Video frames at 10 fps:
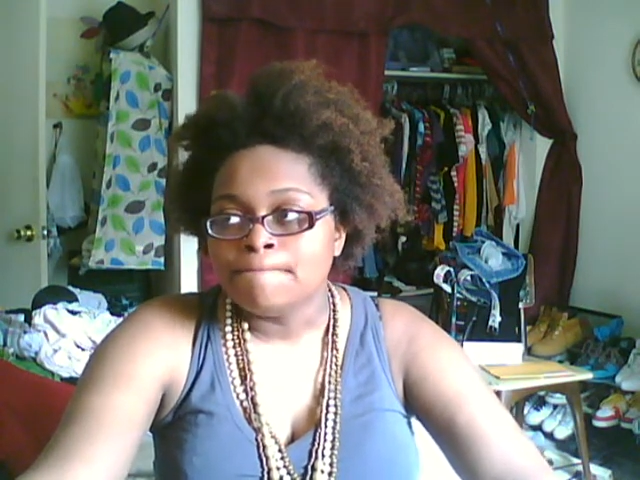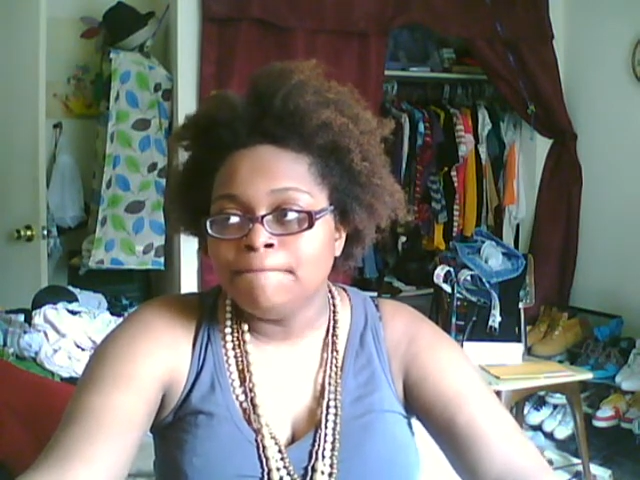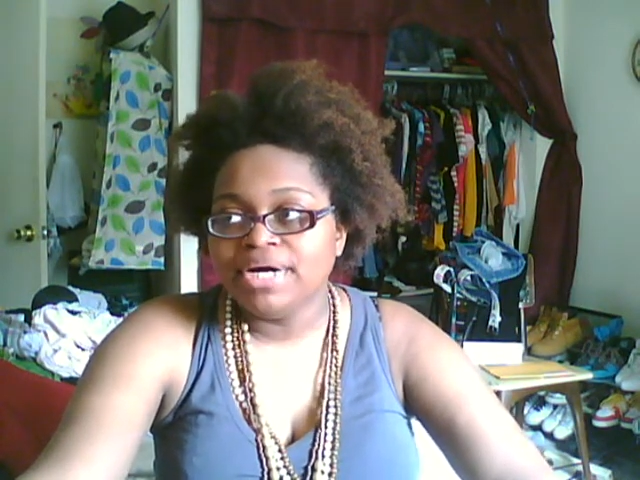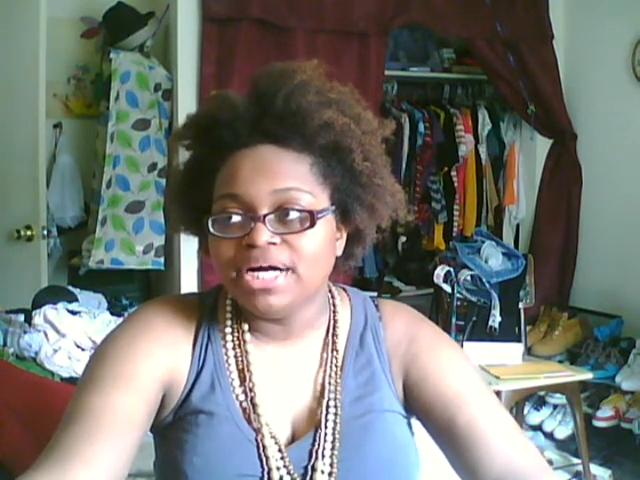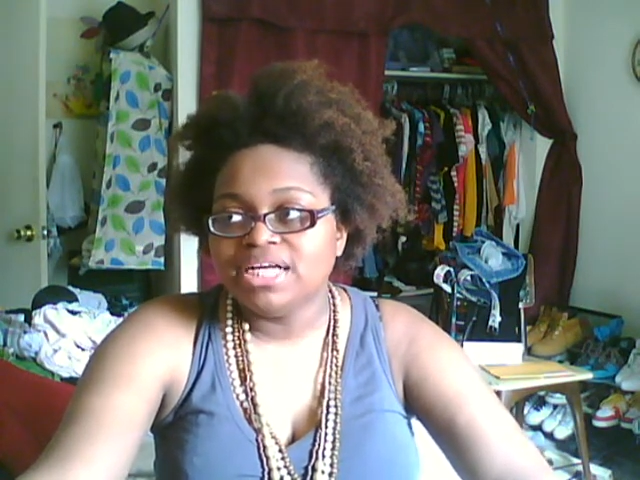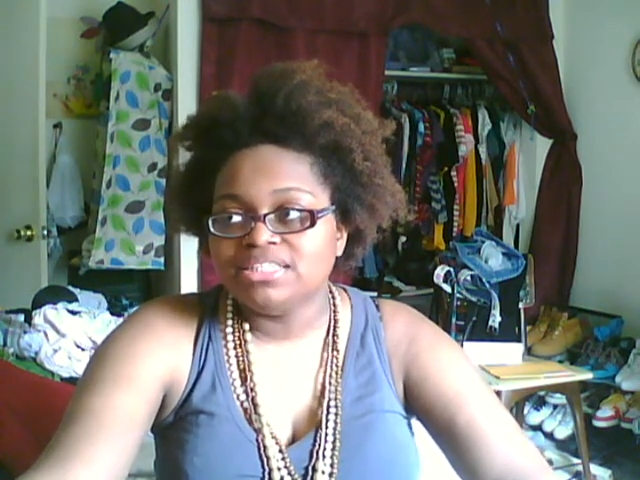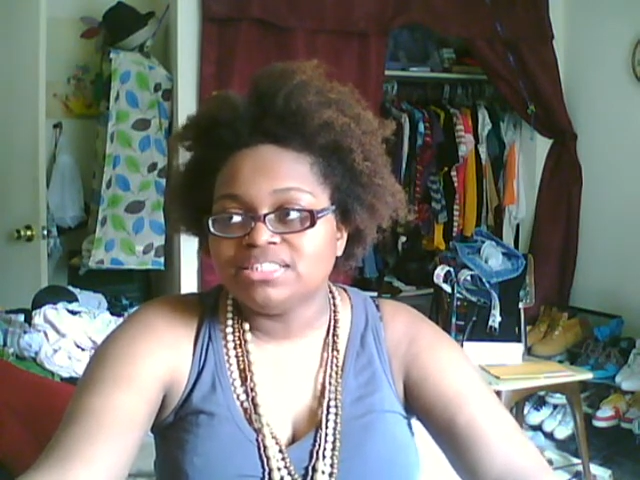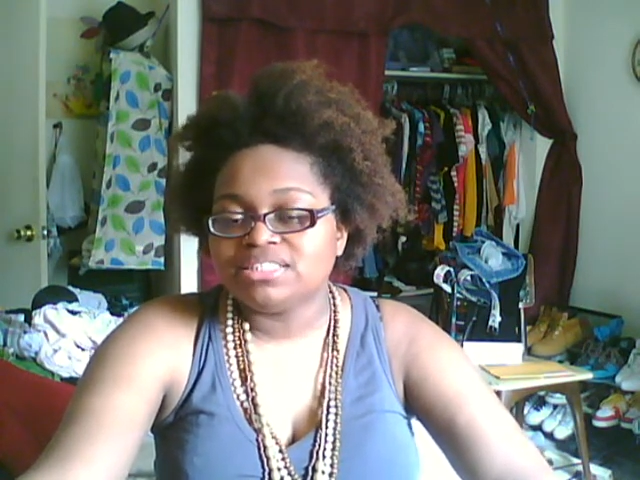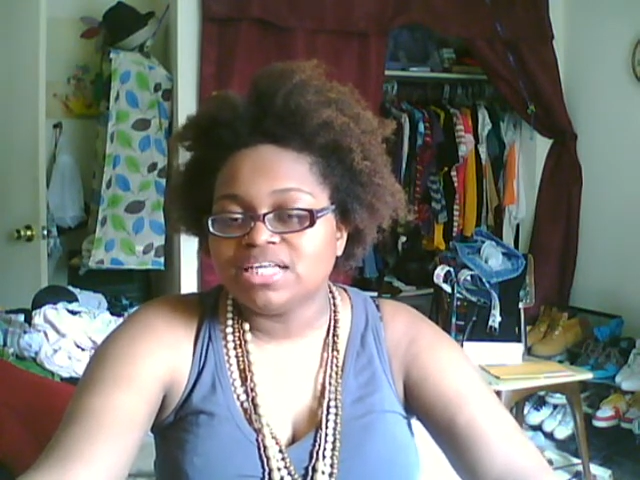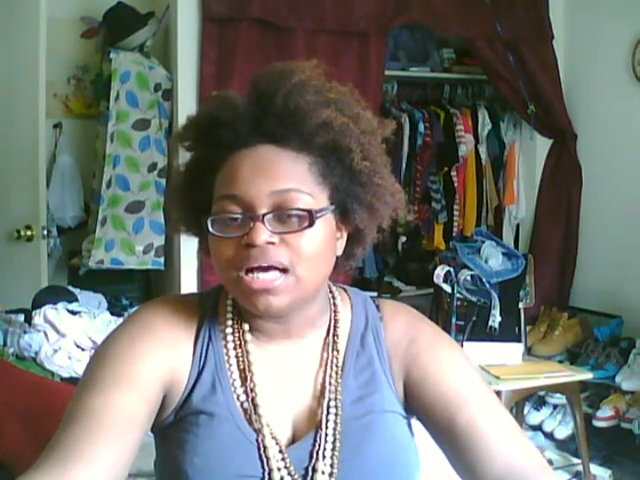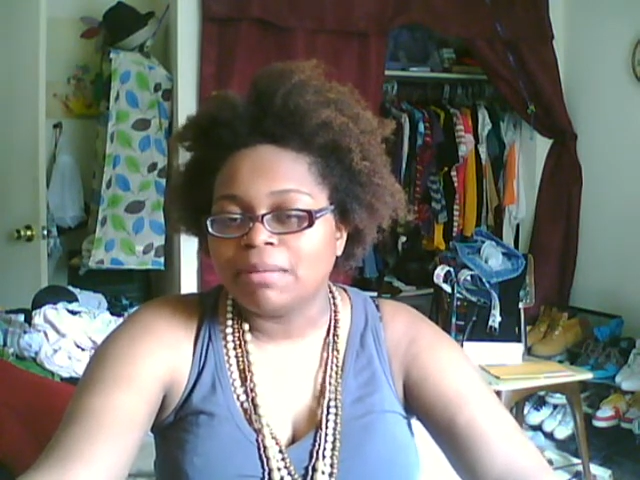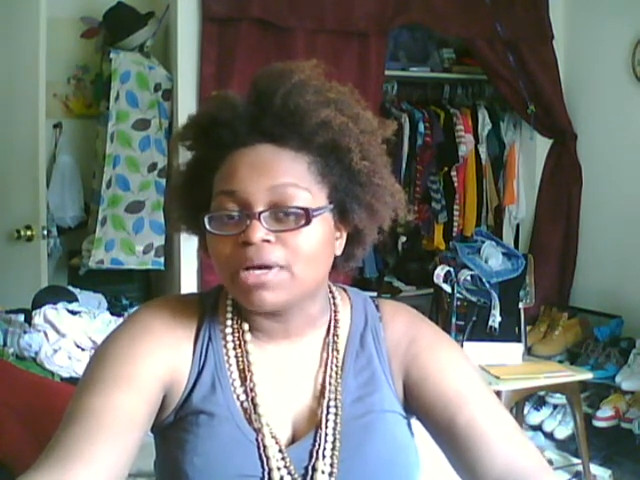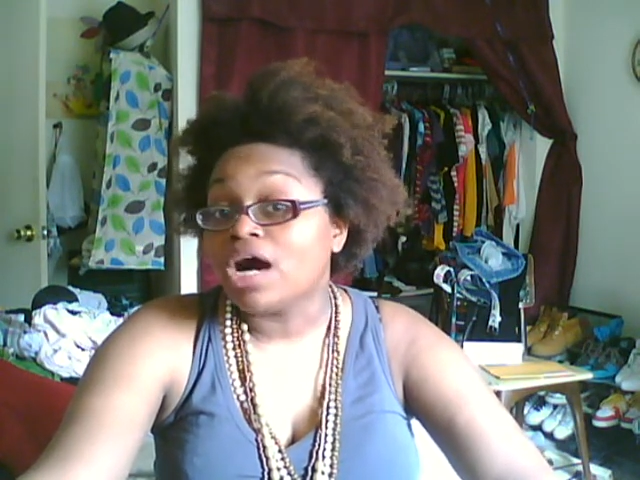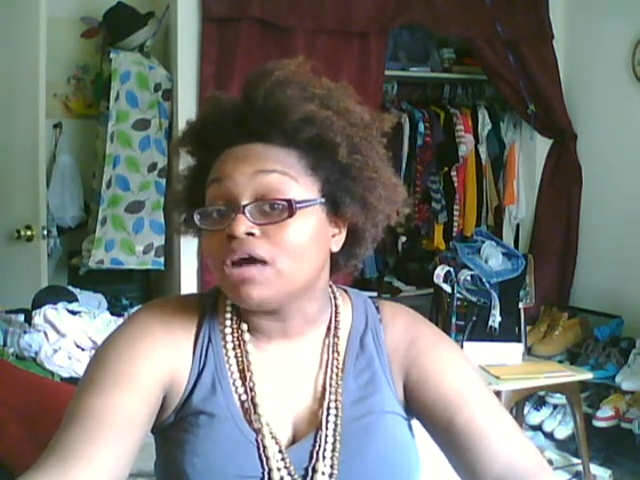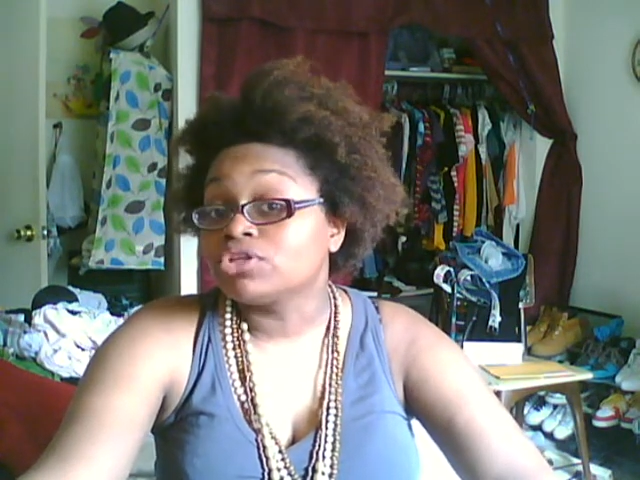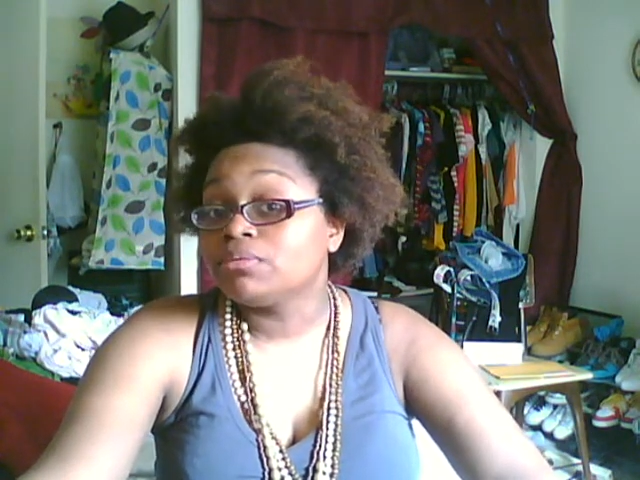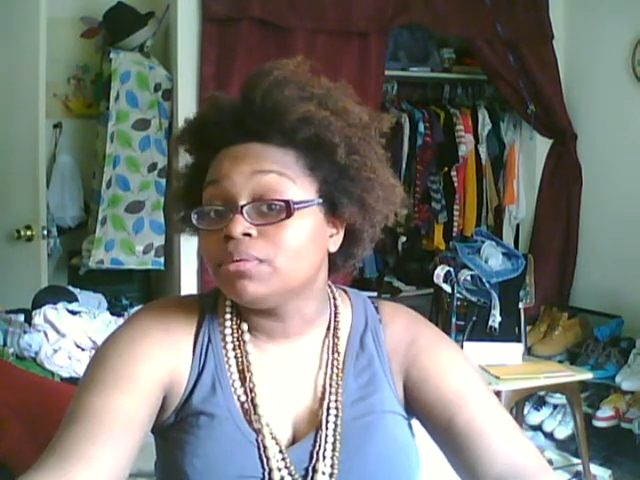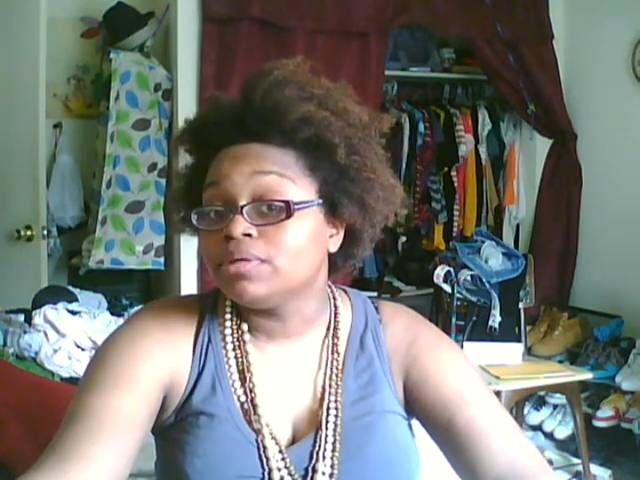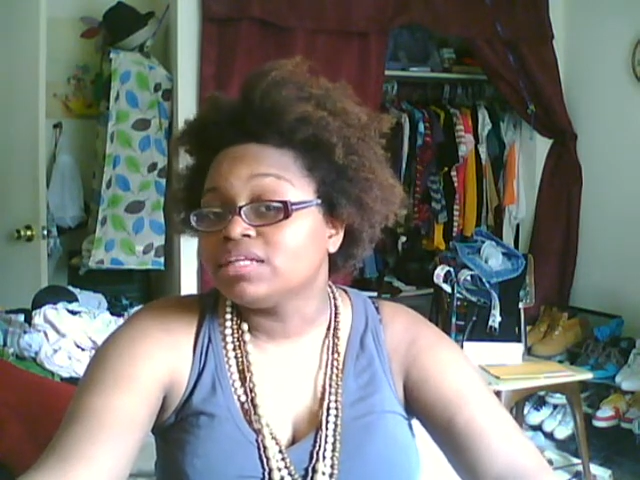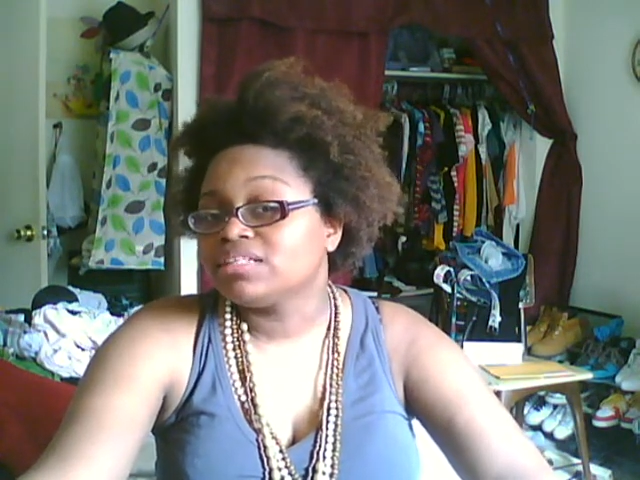but I'm comfortable
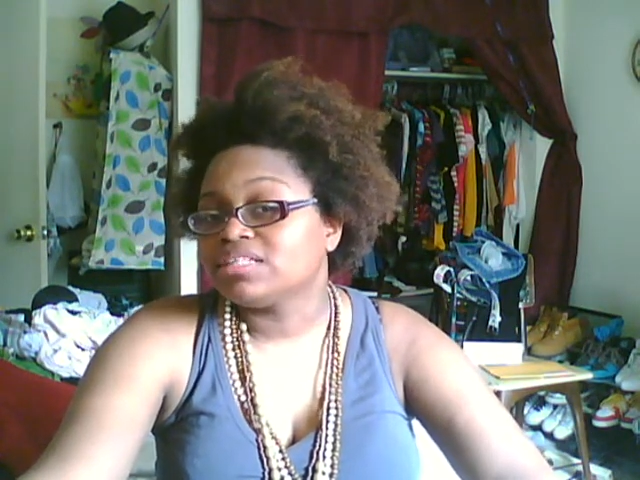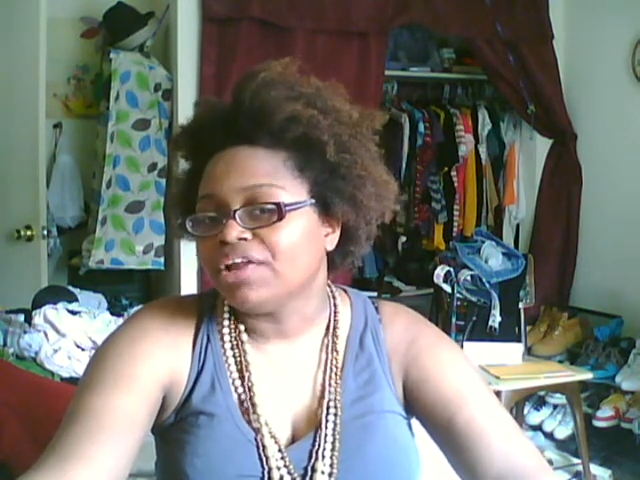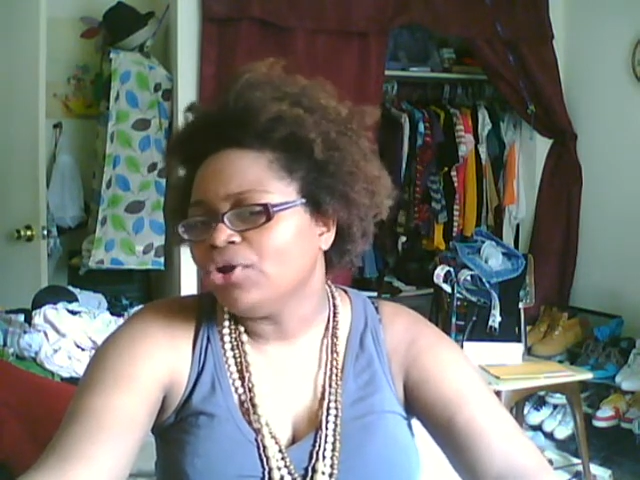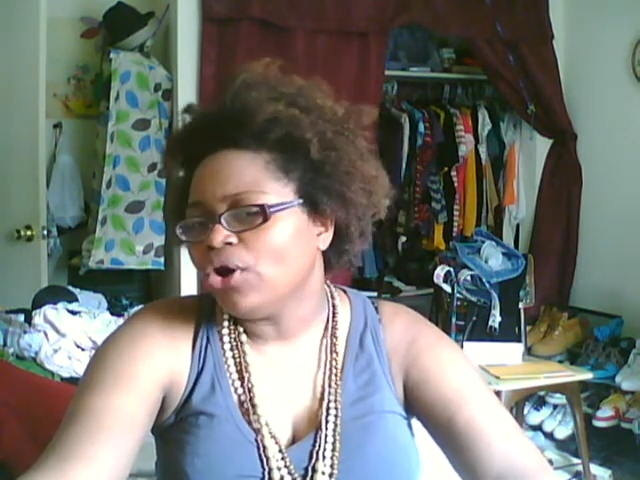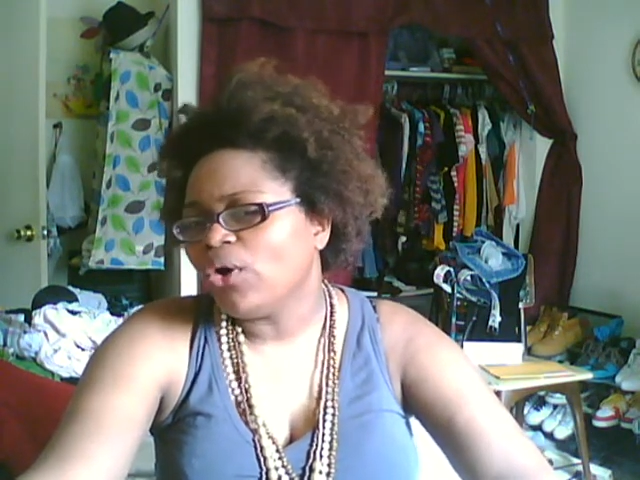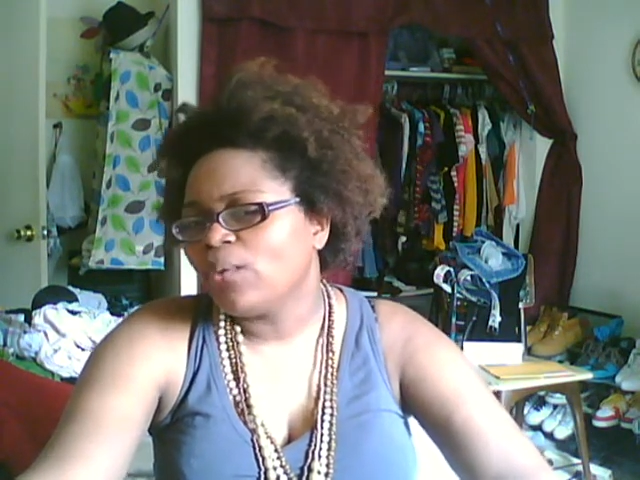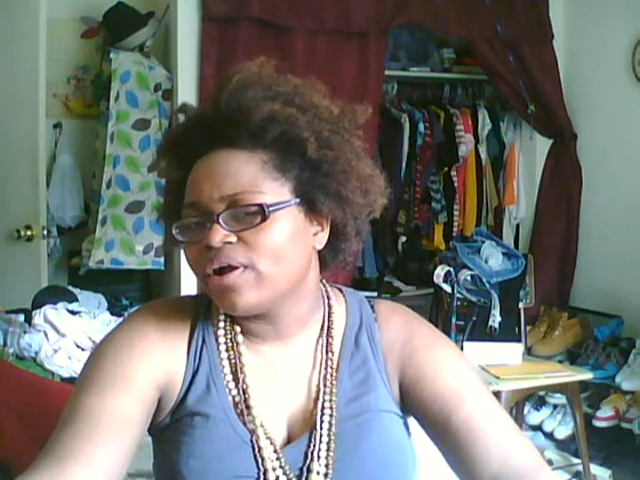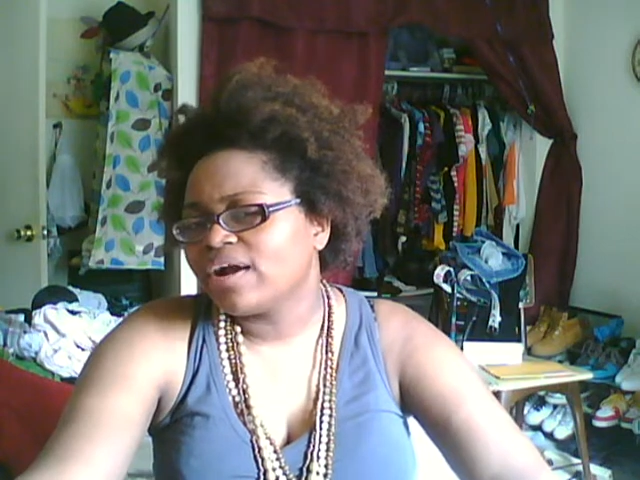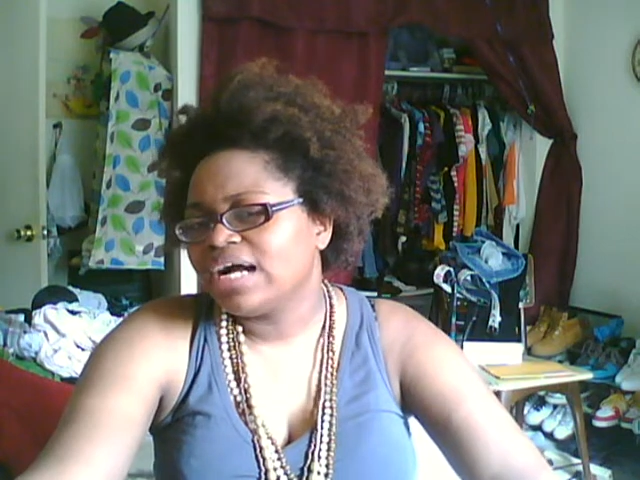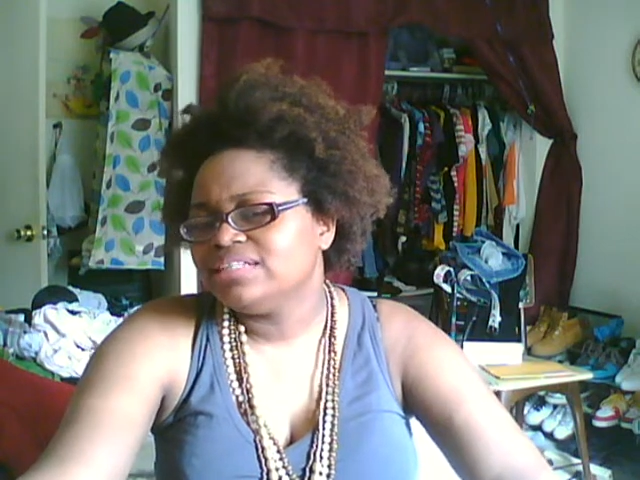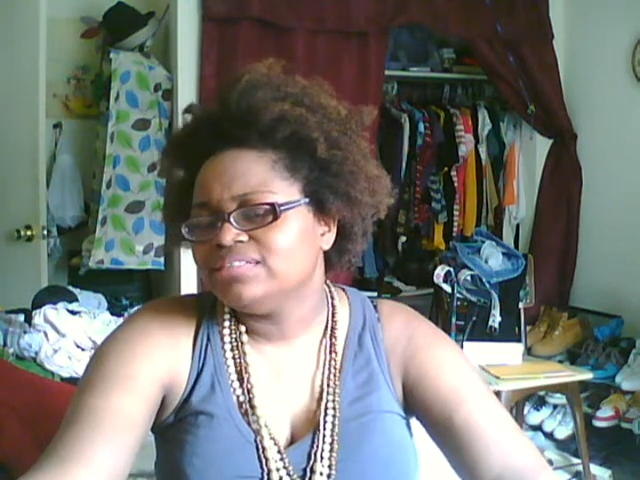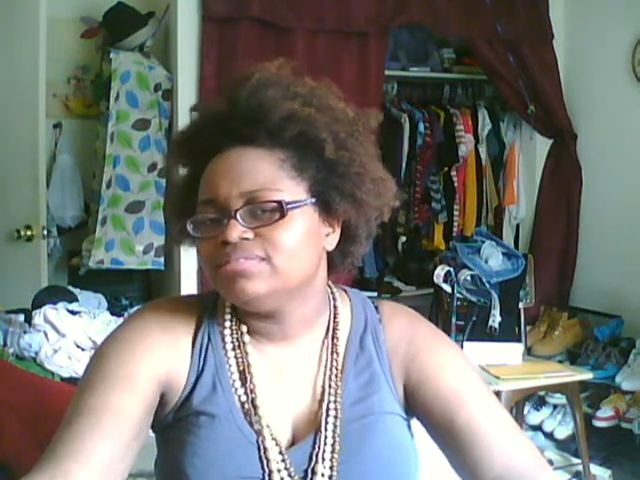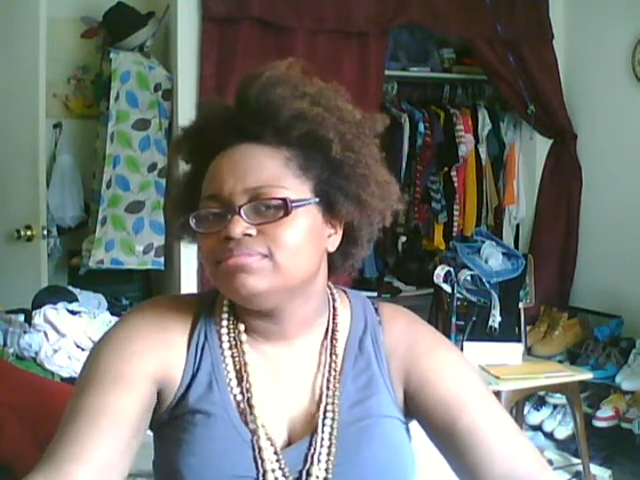with it because I know where I